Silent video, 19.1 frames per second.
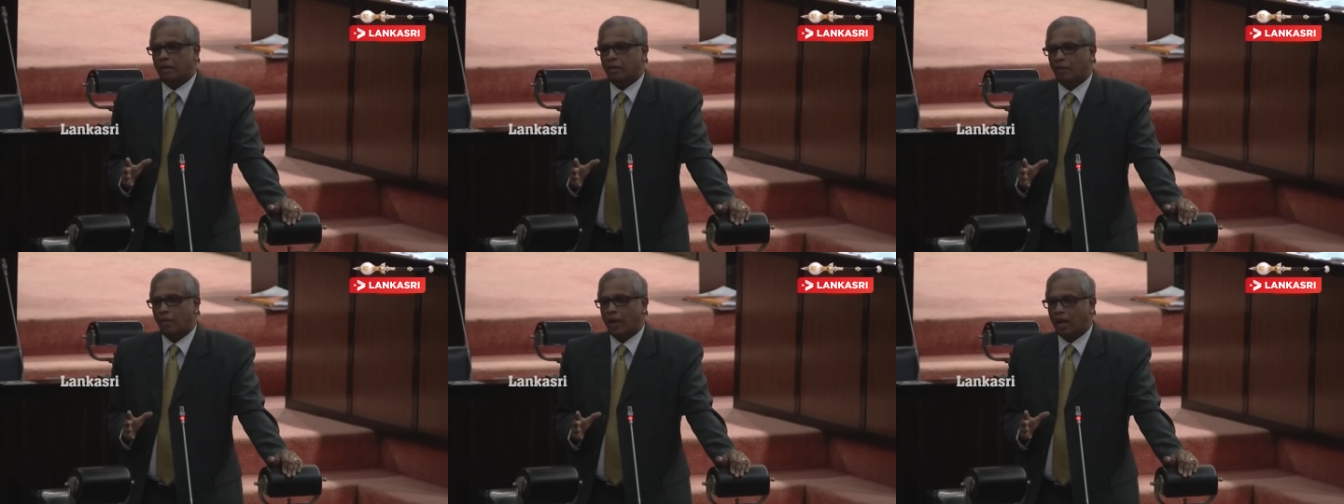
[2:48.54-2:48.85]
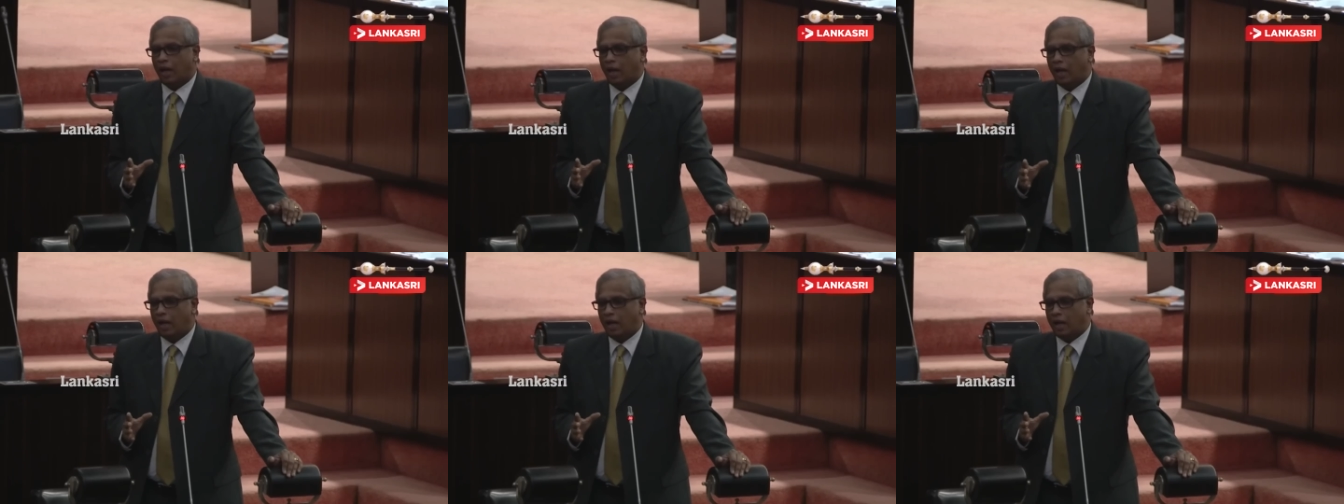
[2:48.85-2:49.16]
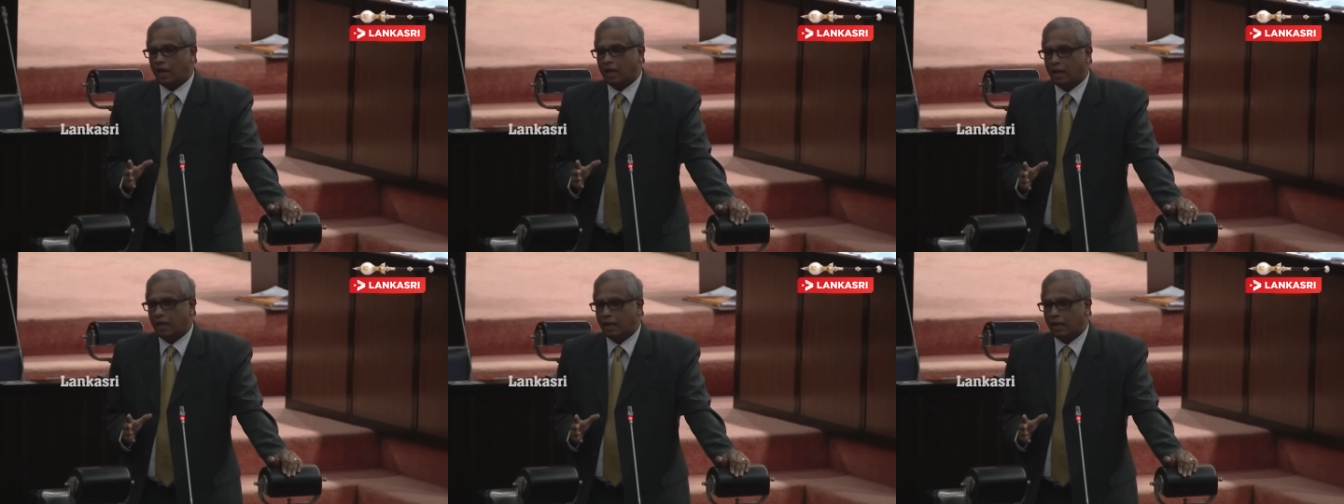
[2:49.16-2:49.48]
where
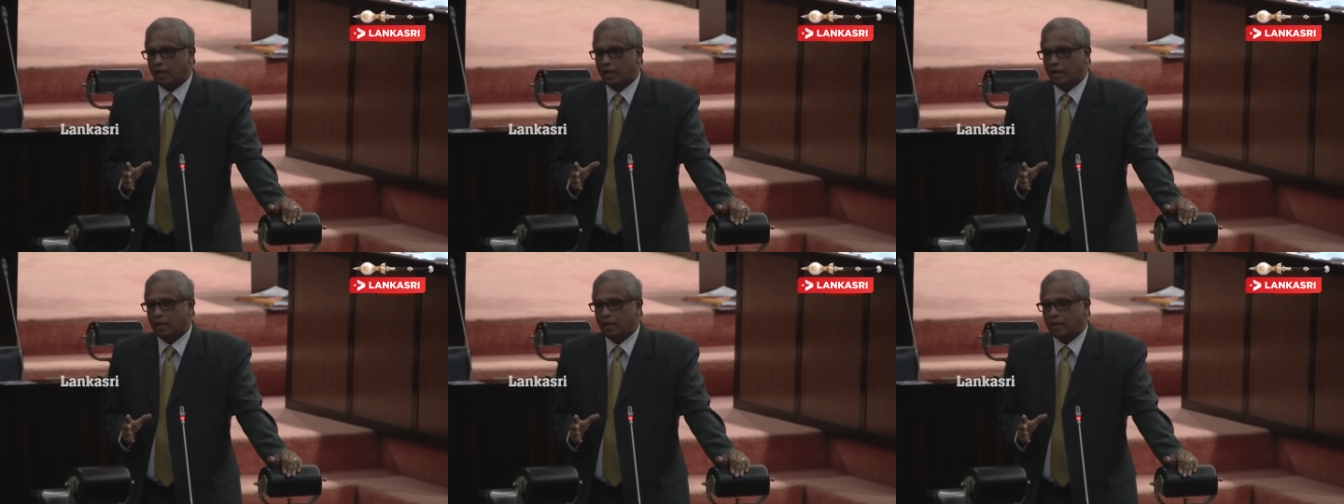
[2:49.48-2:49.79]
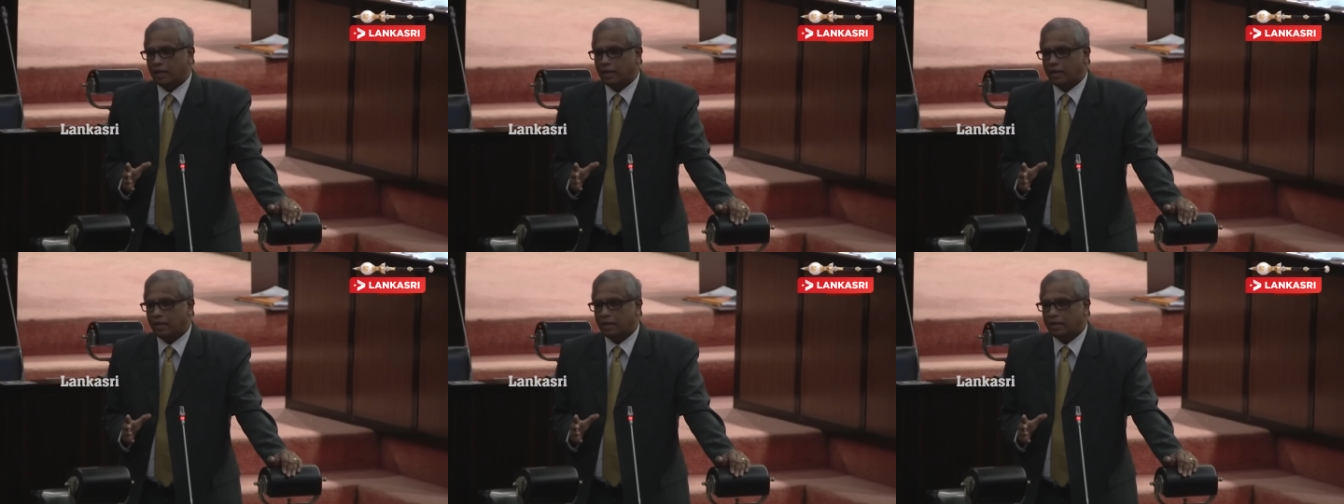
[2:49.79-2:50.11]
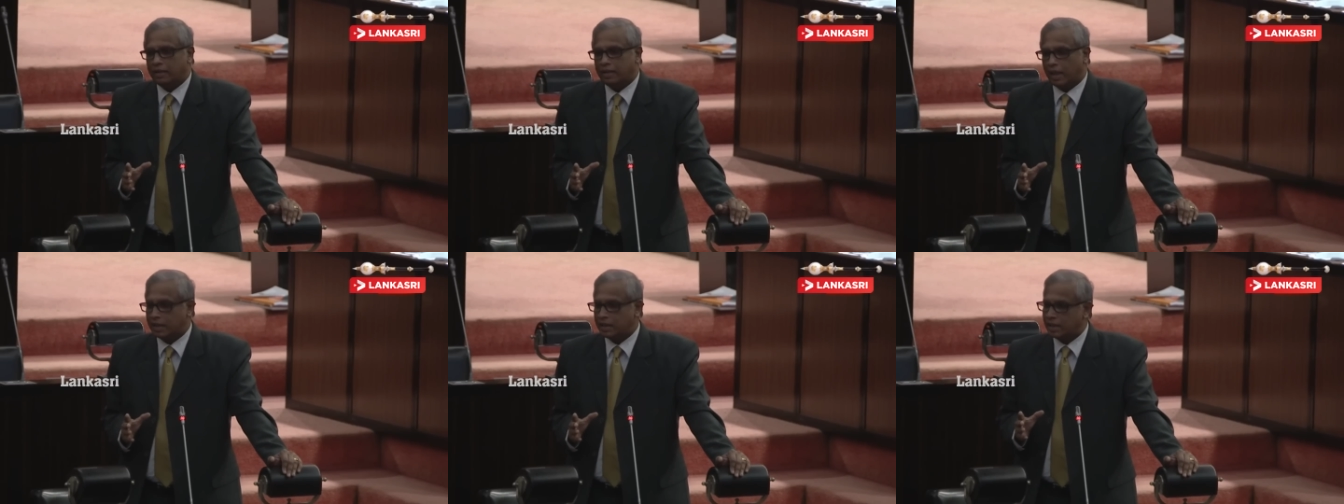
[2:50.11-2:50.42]

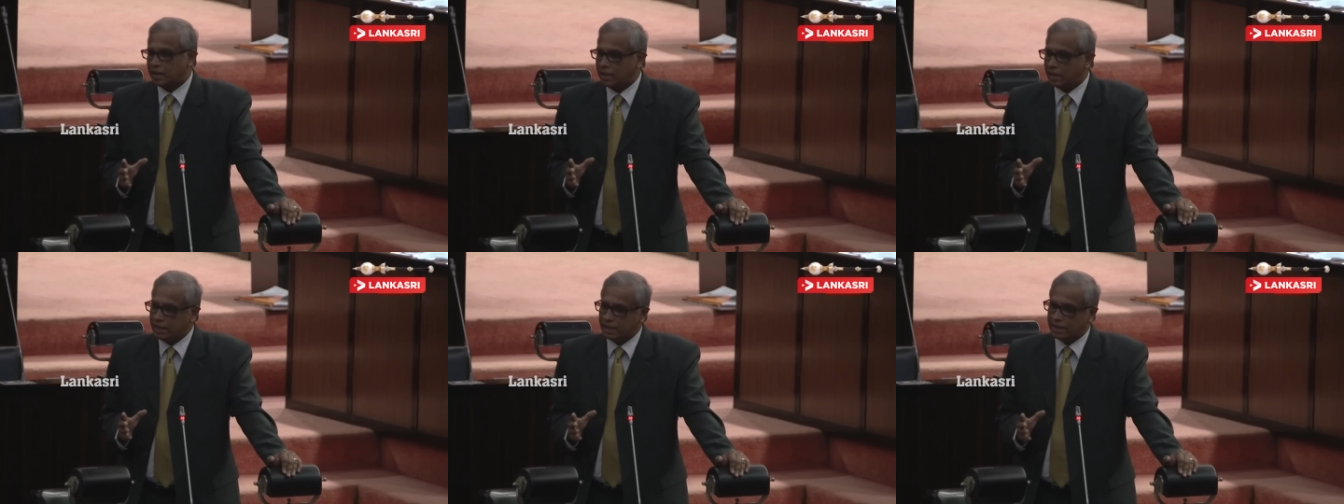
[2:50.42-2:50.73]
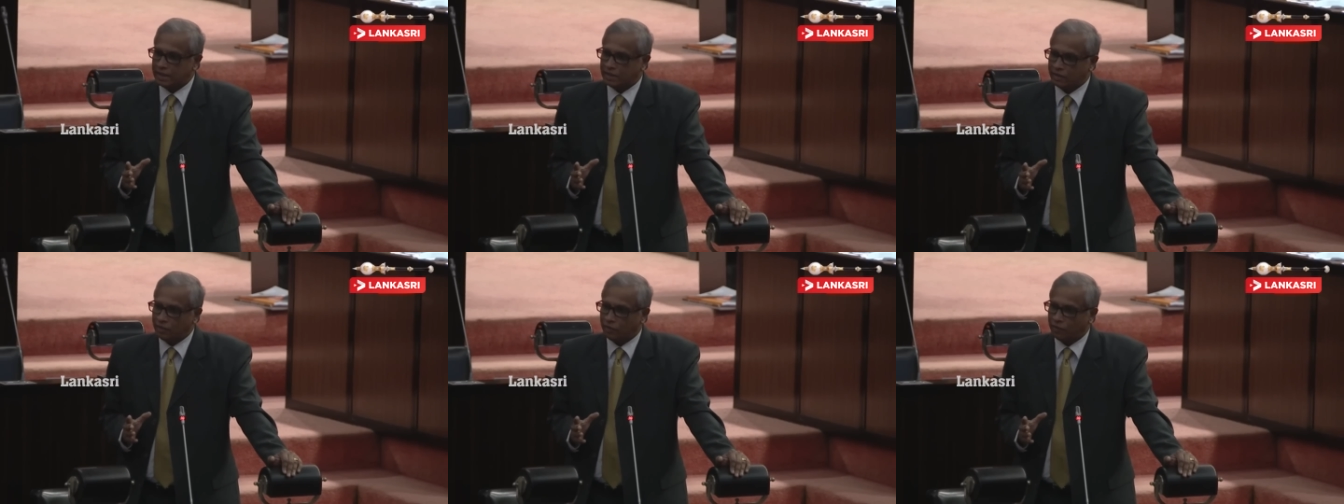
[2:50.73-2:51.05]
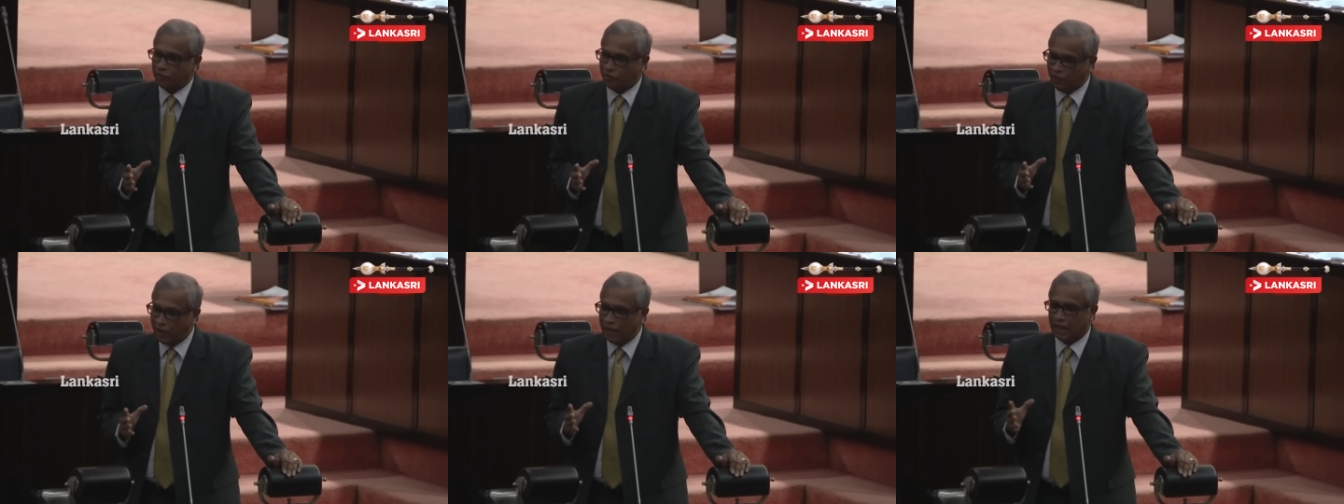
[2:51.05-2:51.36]
judges
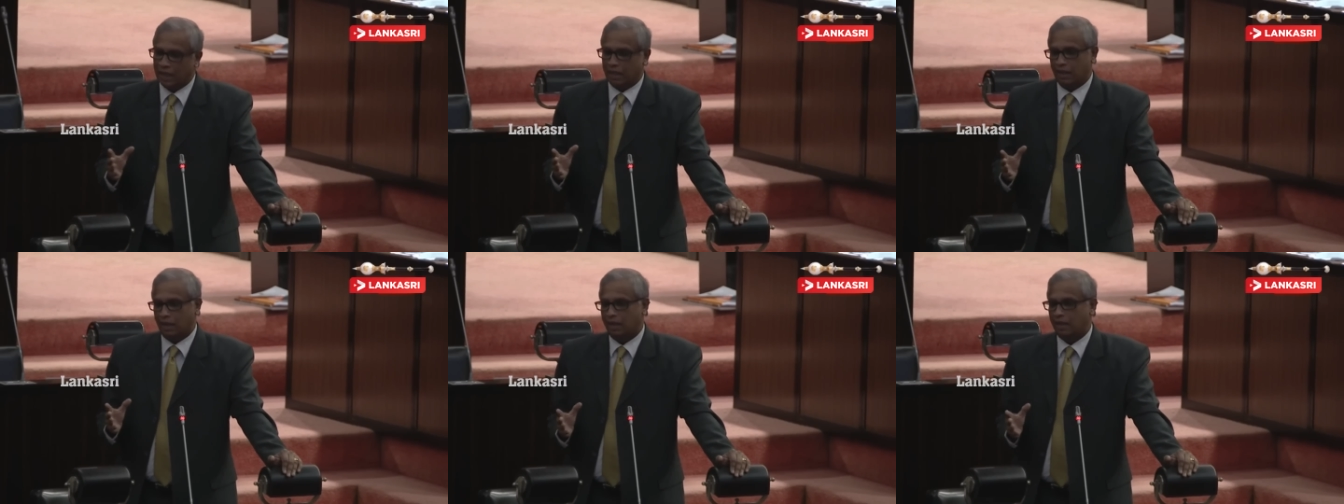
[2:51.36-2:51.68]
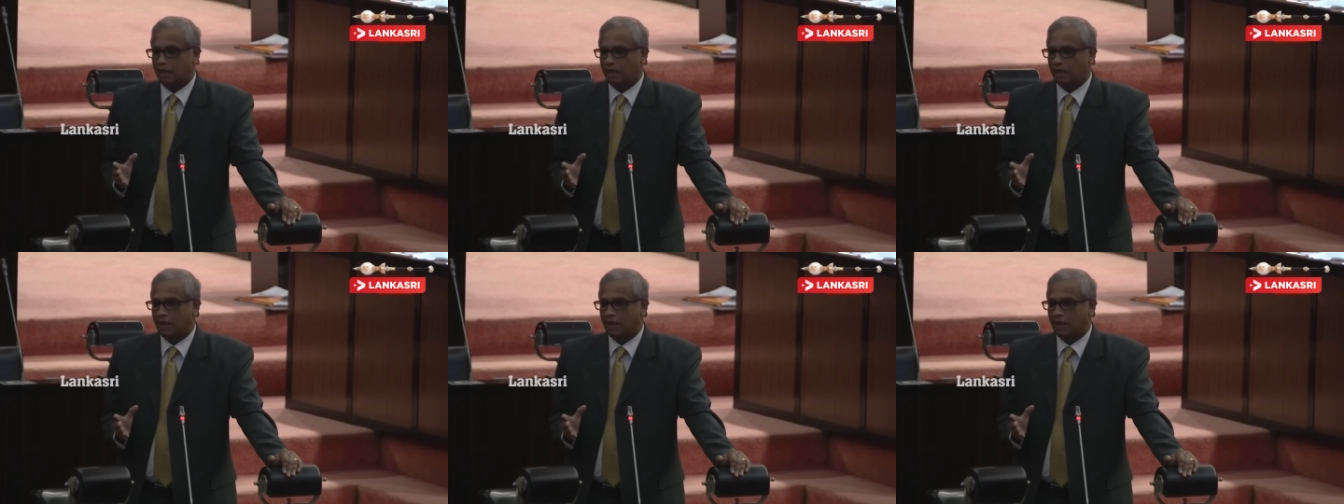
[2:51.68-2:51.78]
feel